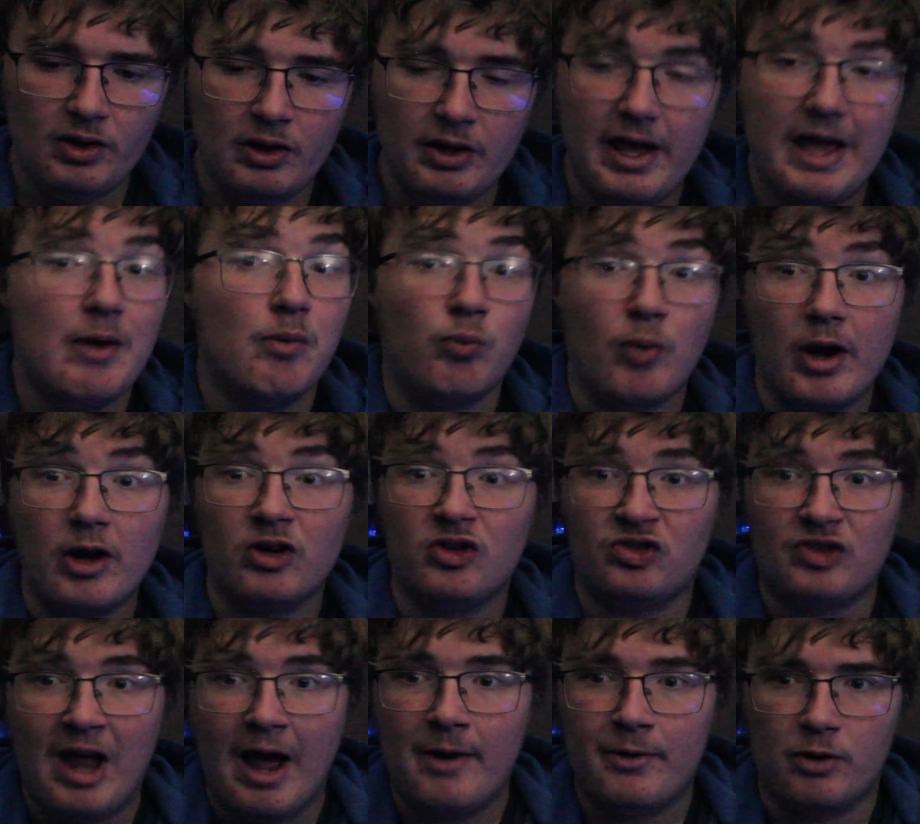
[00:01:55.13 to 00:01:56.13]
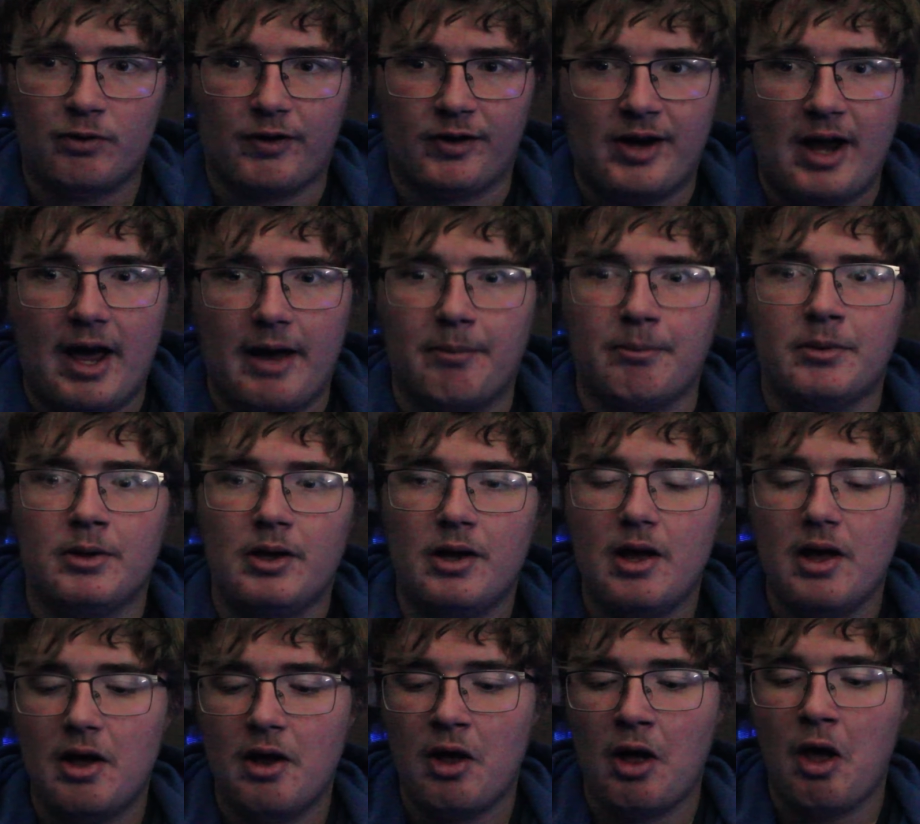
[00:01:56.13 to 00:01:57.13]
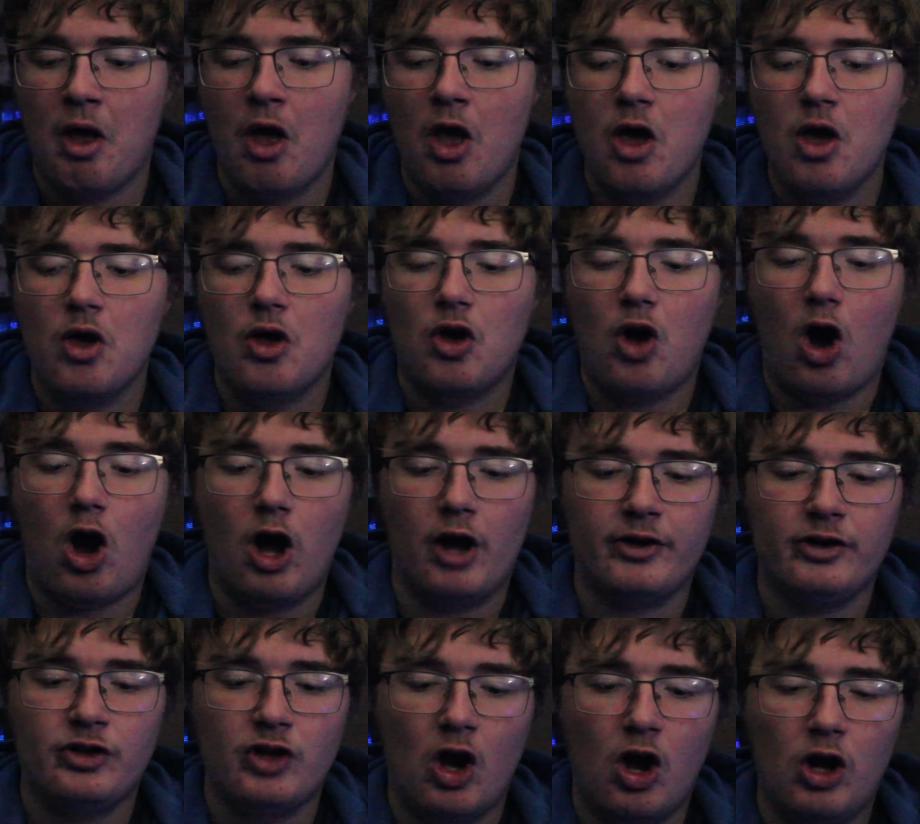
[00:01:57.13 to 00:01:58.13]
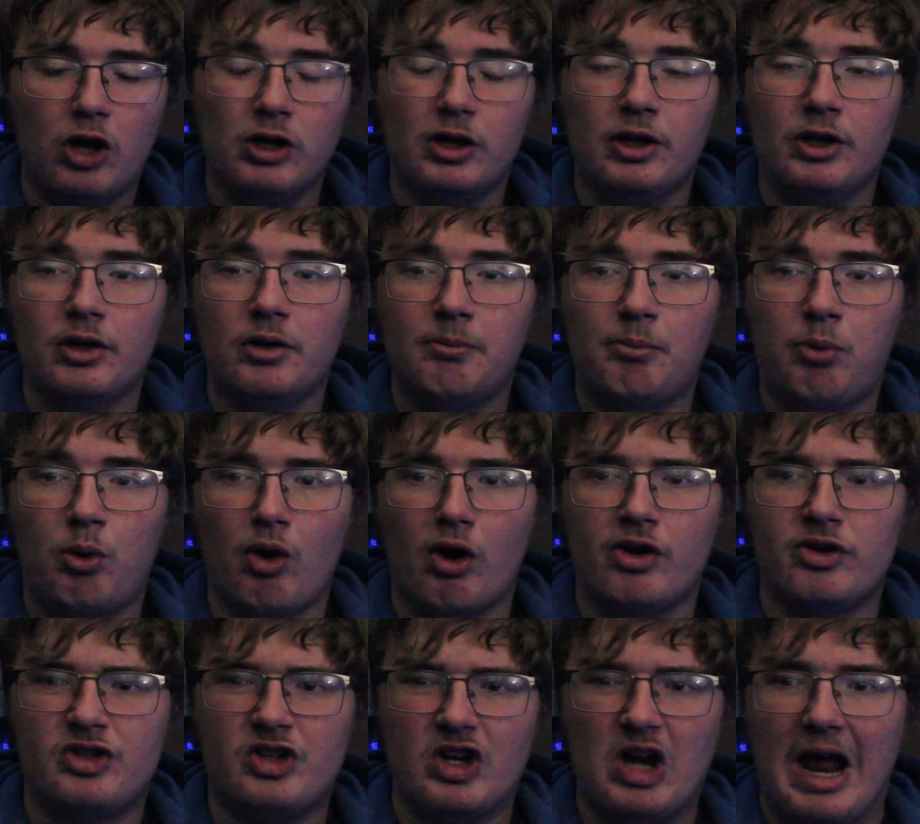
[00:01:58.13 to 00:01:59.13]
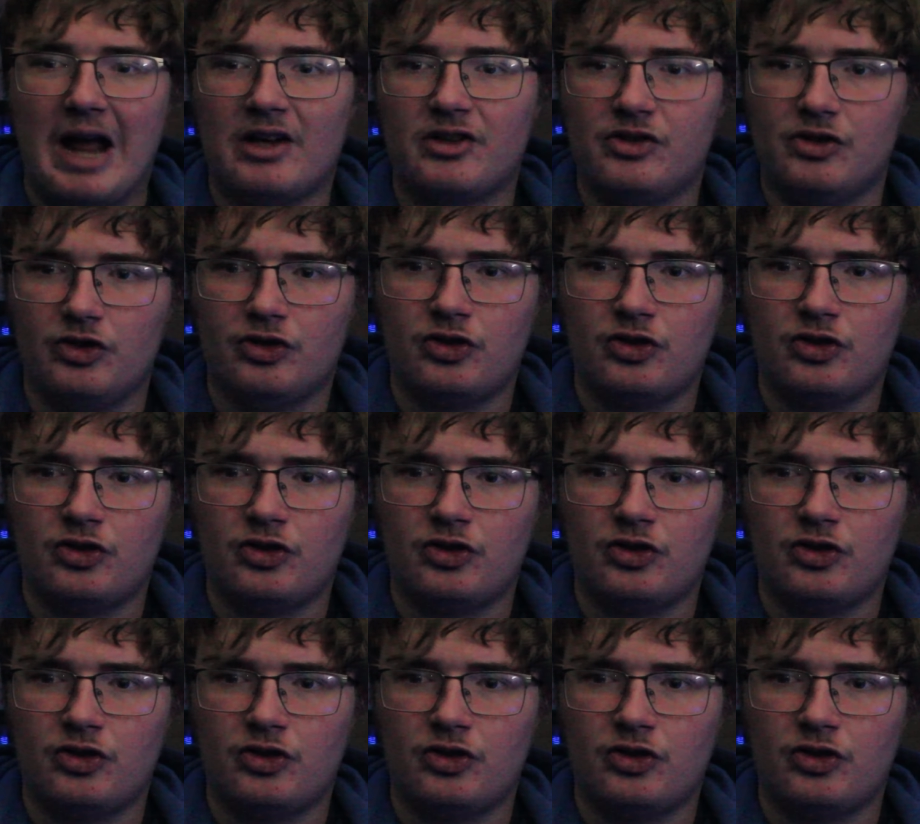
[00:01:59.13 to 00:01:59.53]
it wears down over time. On young Port Jackson